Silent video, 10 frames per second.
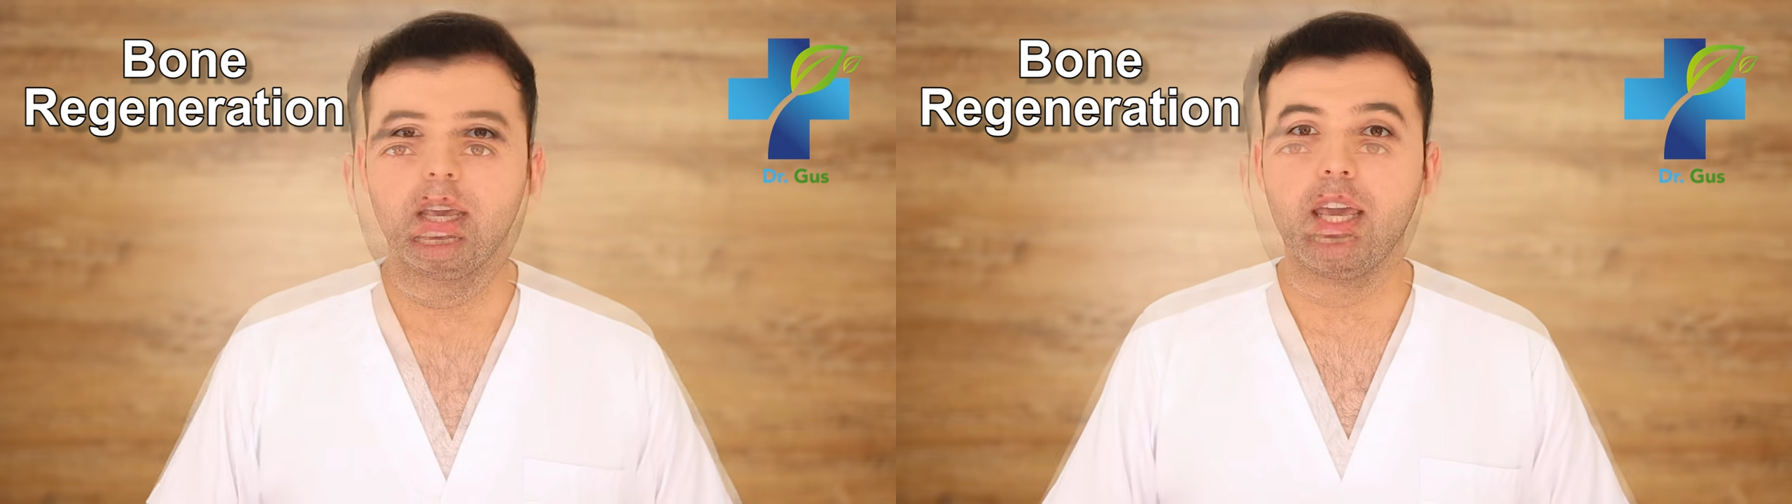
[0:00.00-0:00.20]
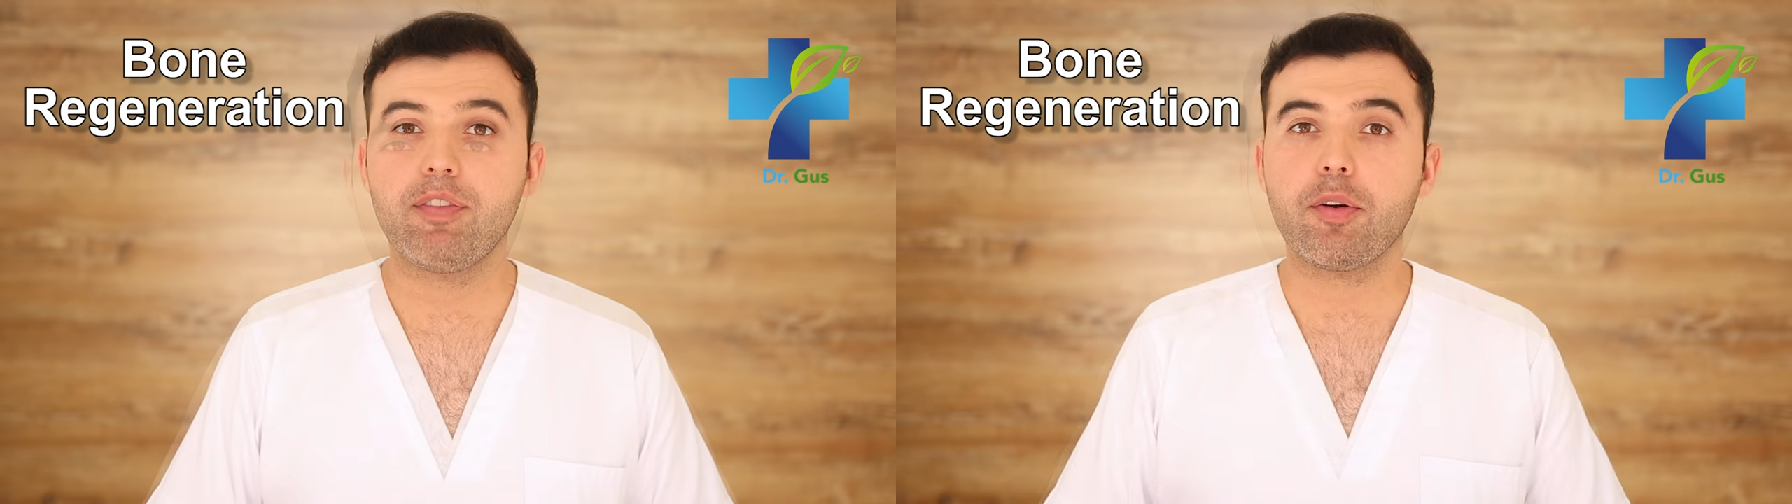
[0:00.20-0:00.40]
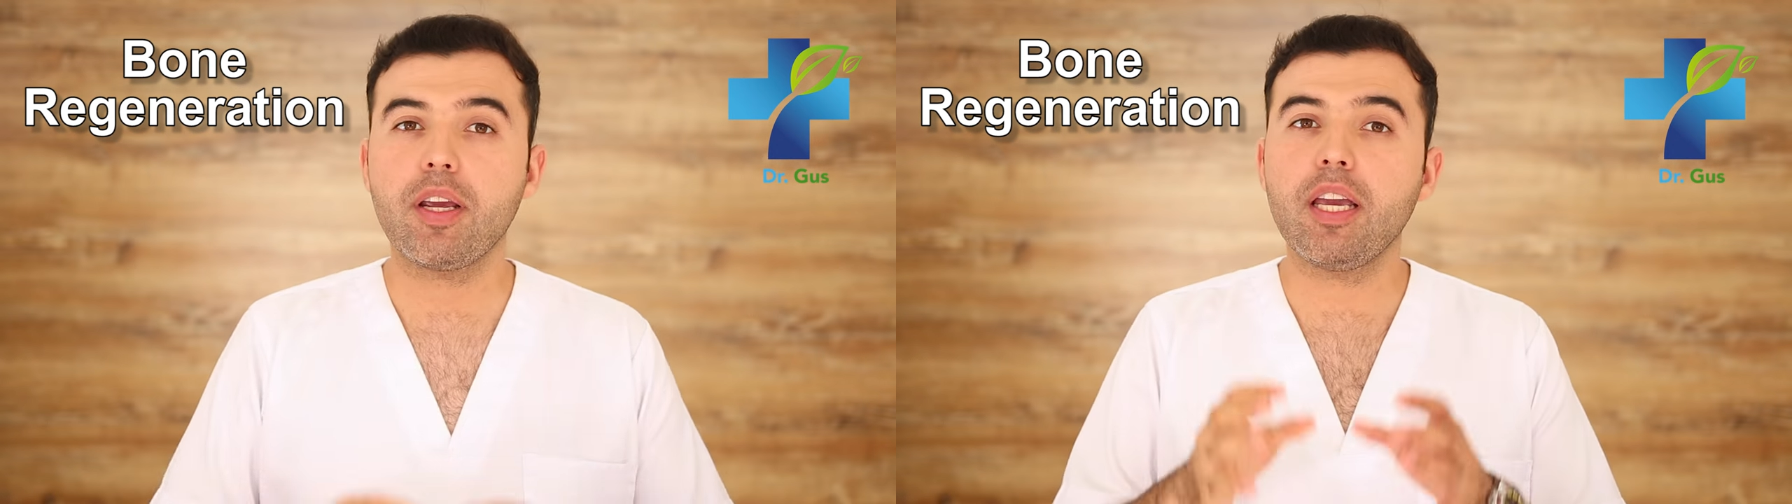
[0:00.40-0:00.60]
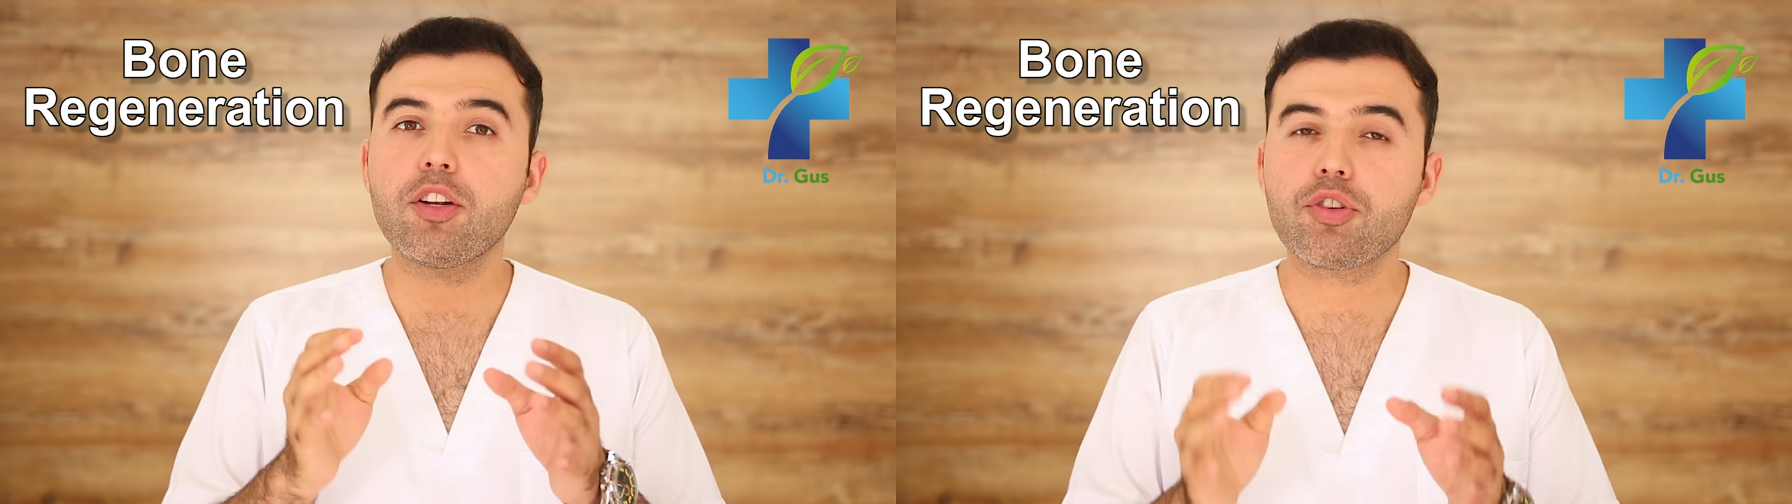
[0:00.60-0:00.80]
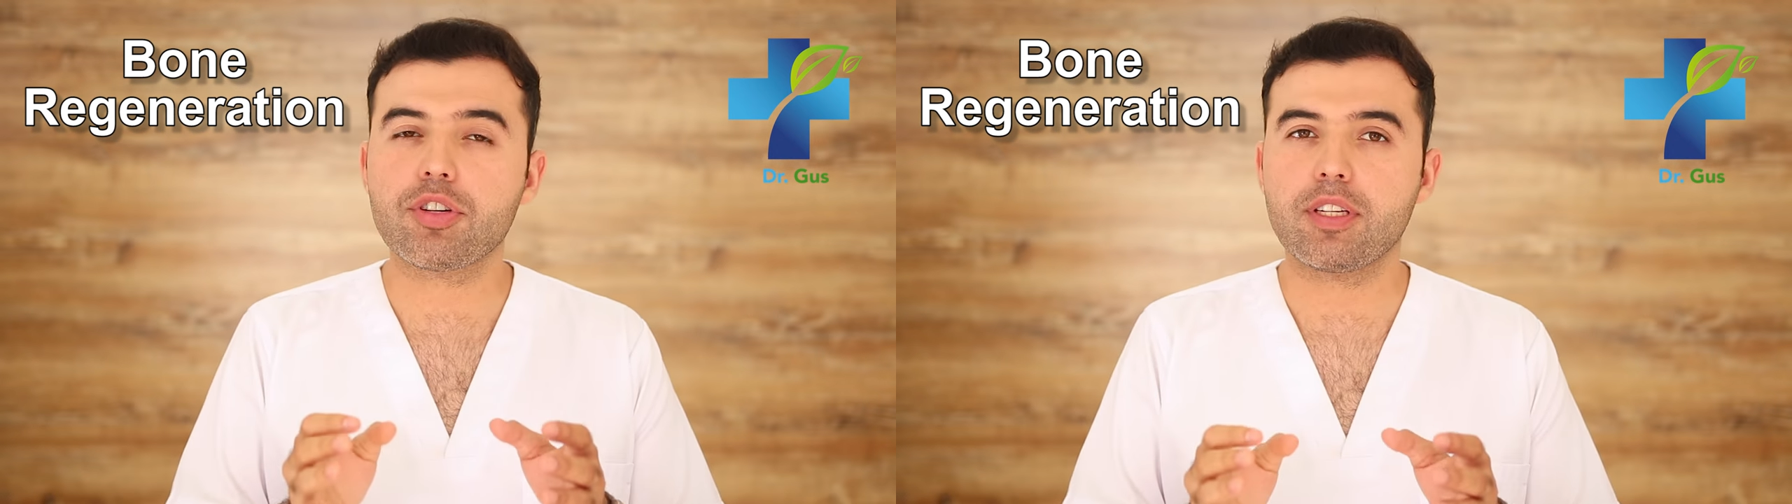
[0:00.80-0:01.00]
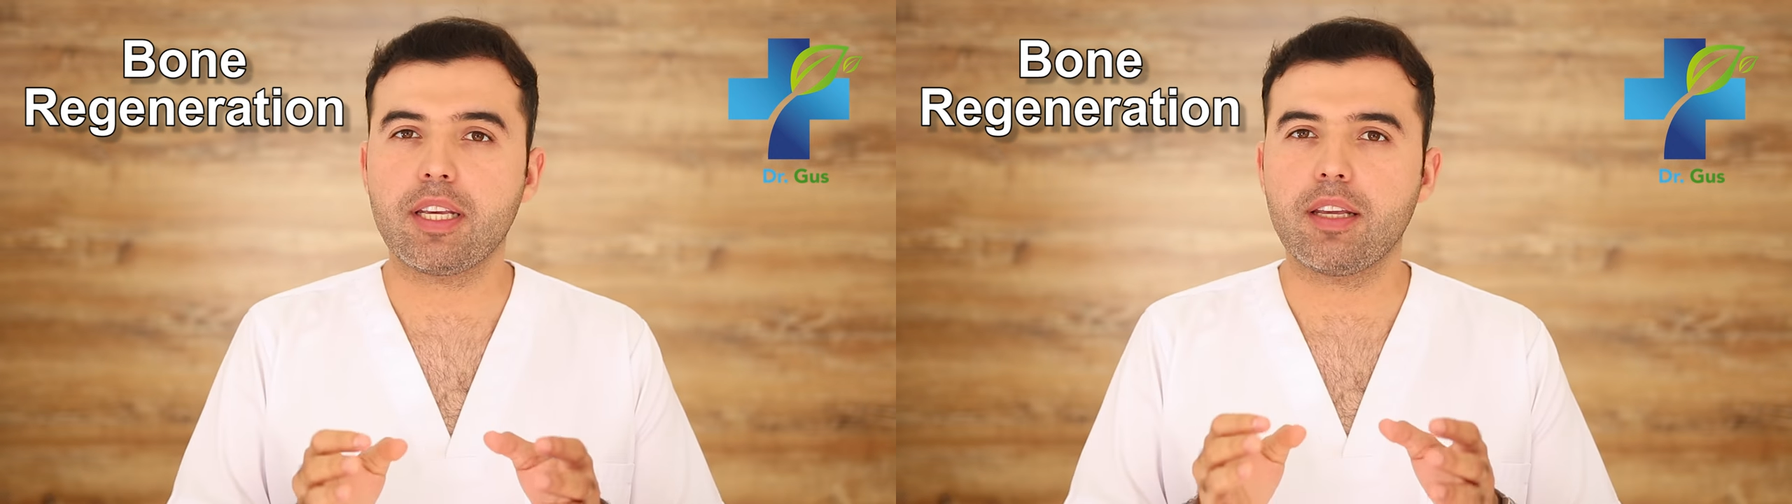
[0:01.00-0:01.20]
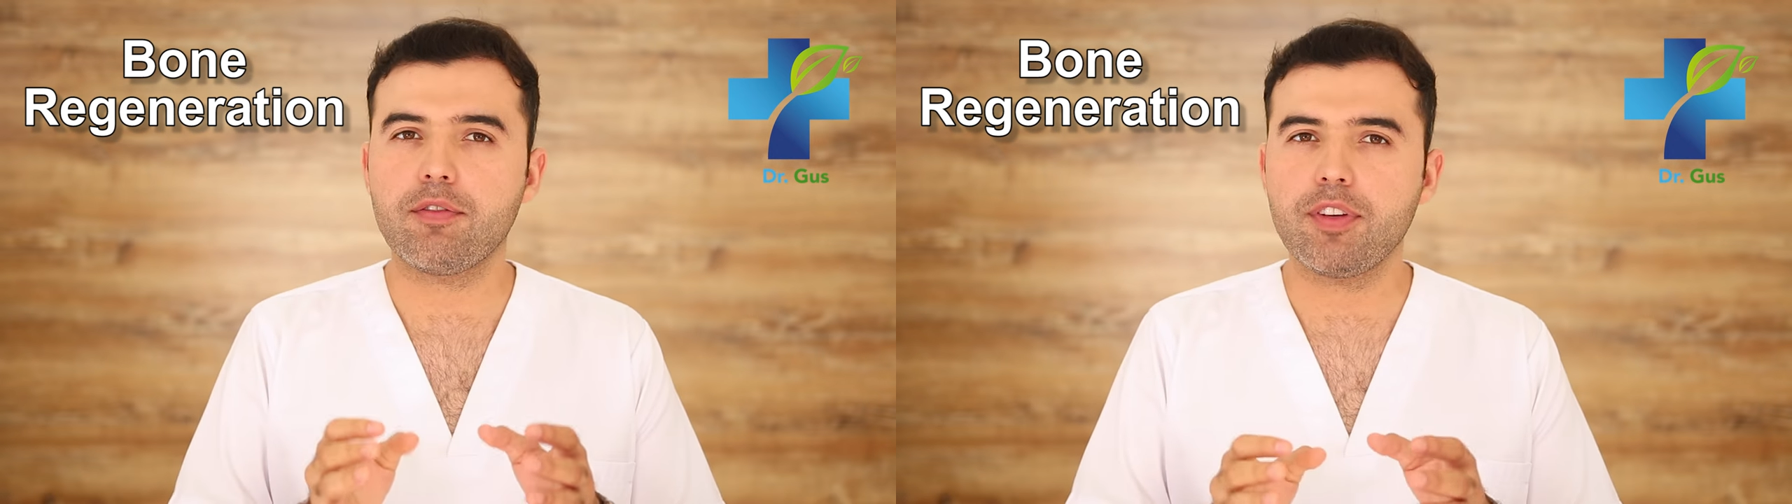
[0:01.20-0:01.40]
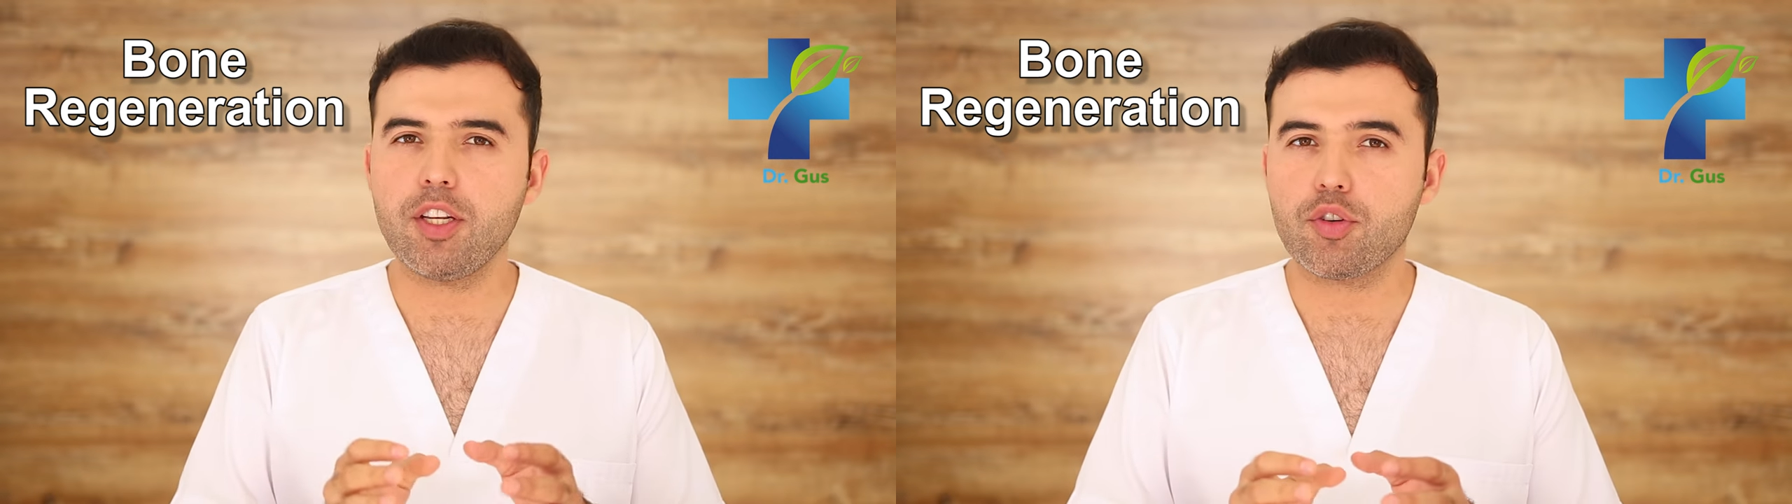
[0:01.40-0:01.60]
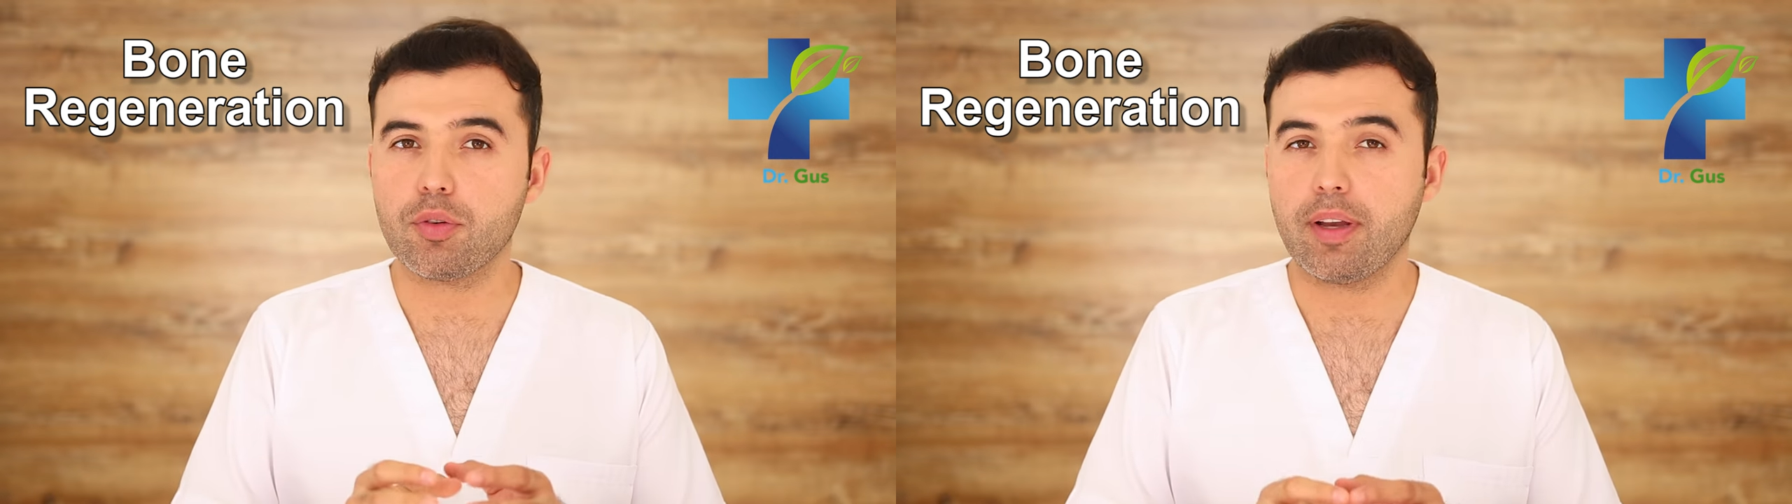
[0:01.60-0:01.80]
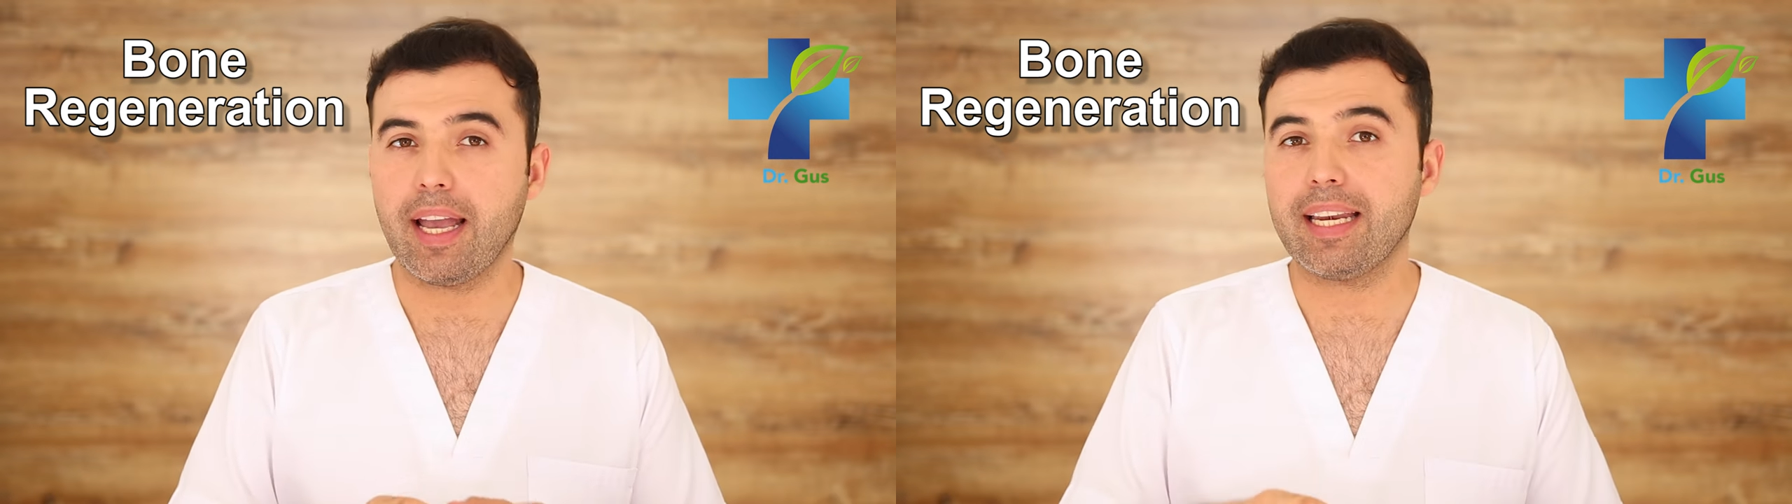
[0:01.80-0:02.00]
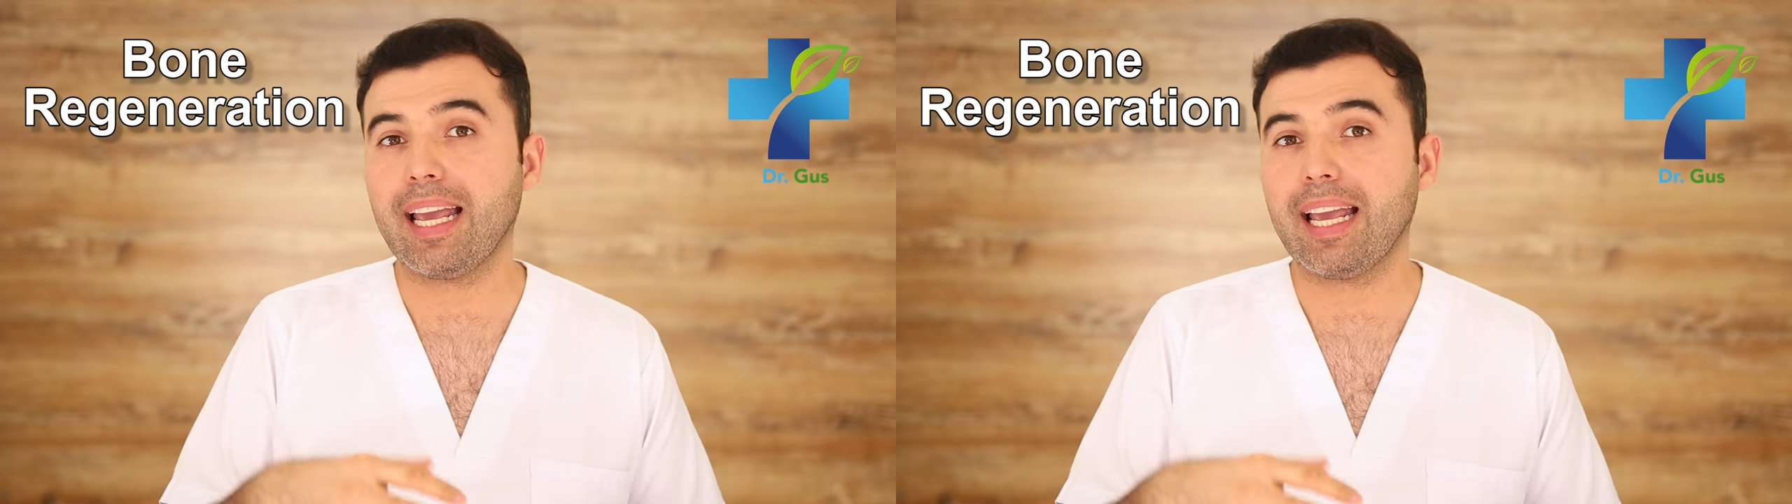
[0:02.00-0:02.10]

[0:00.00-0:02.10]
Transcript: A very interesting in vitro and